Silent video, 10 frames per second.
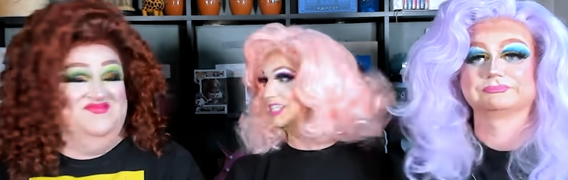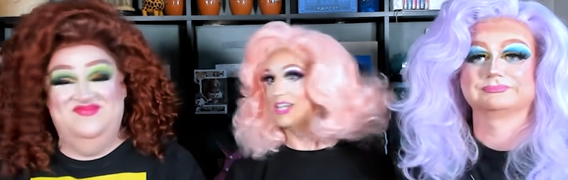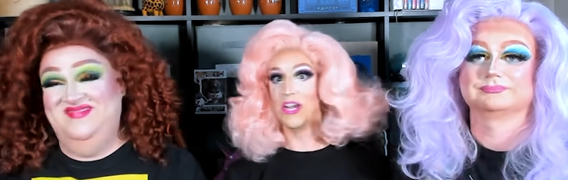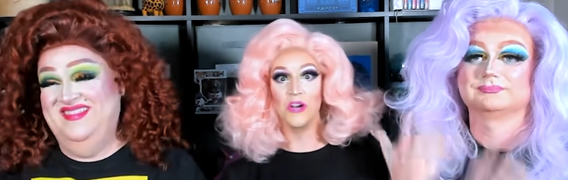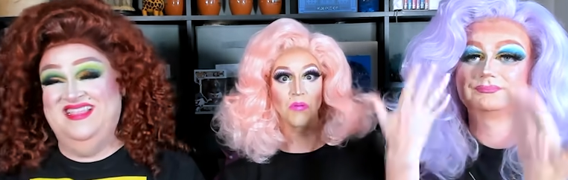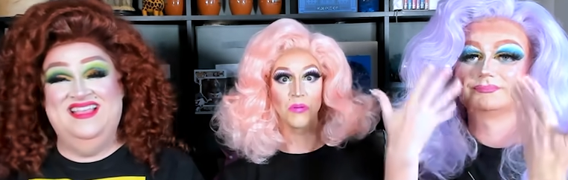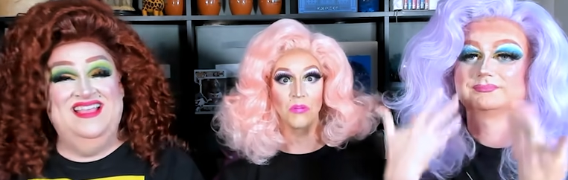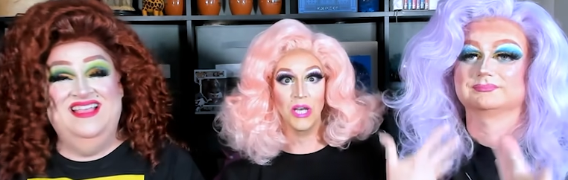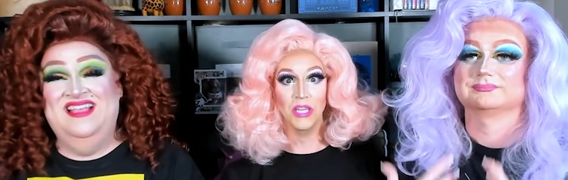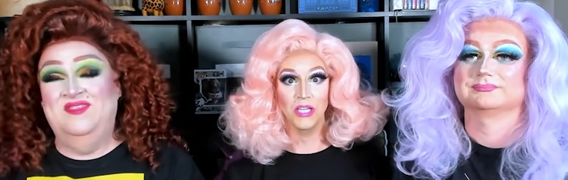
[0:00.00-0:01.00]
Speaker 1: Terrible
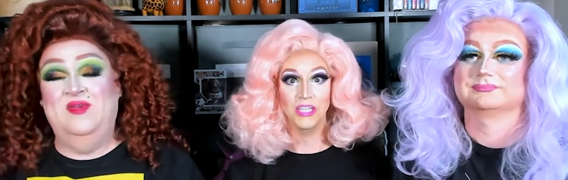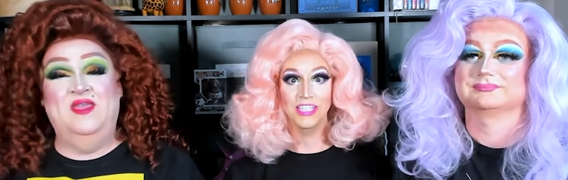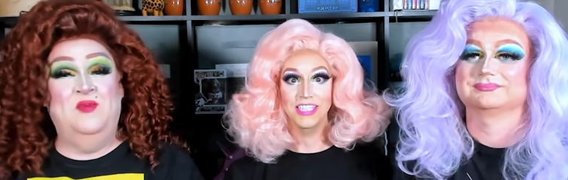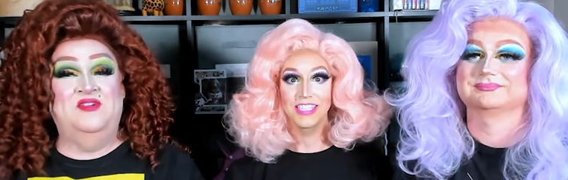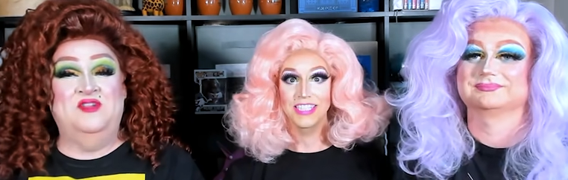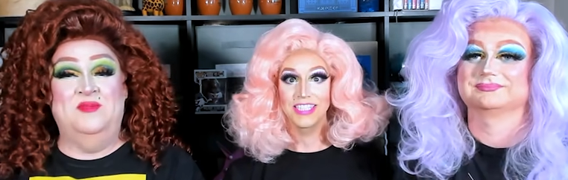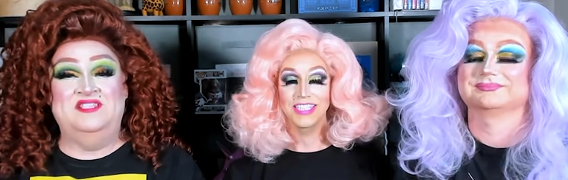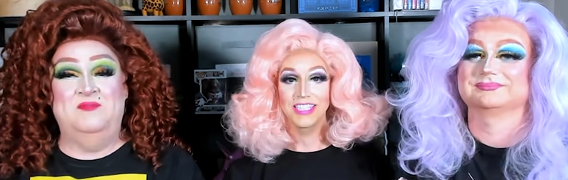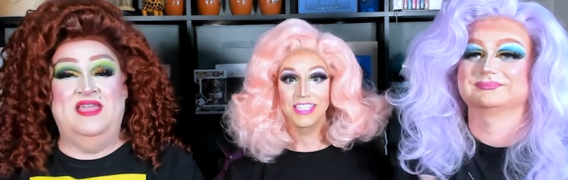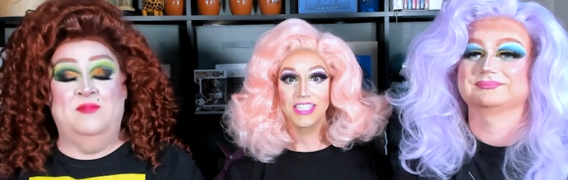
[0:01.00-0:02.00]
mother.
Speaker 2: That's why they wear so
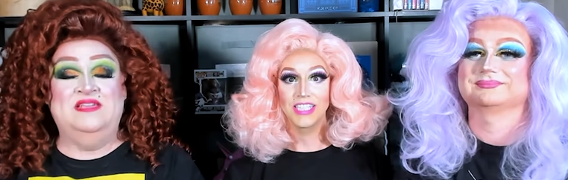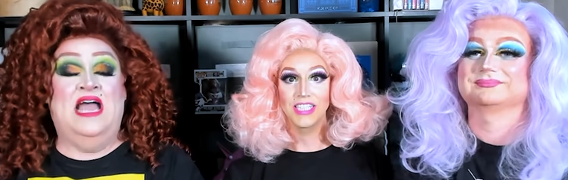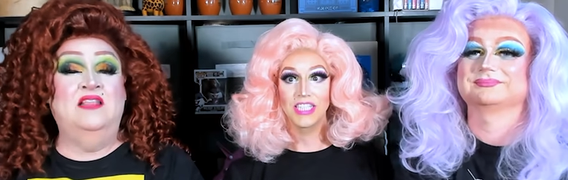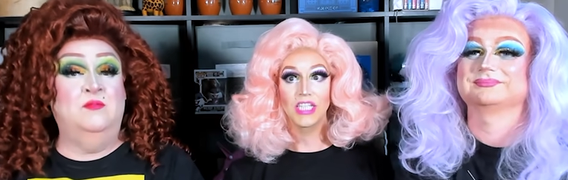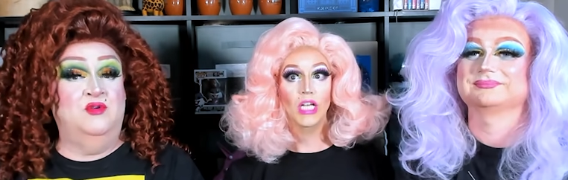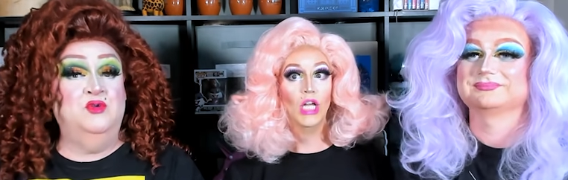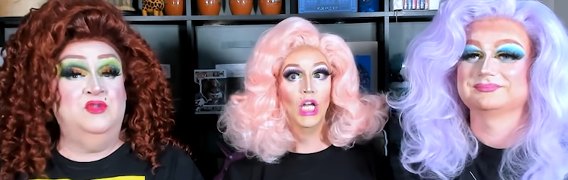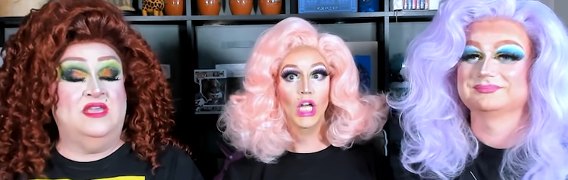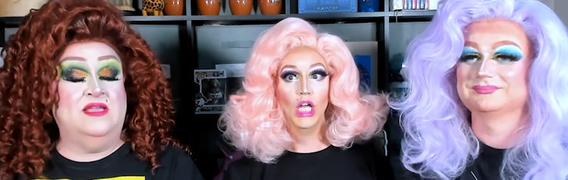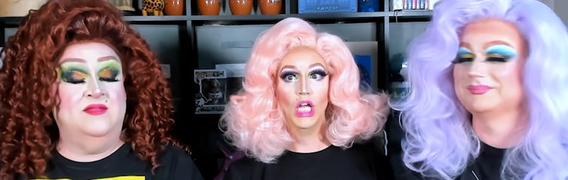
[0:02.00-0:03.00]
much makeup to hide the
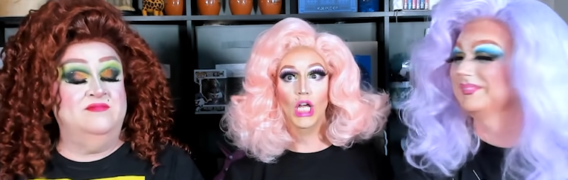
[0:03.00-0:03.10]
bruising.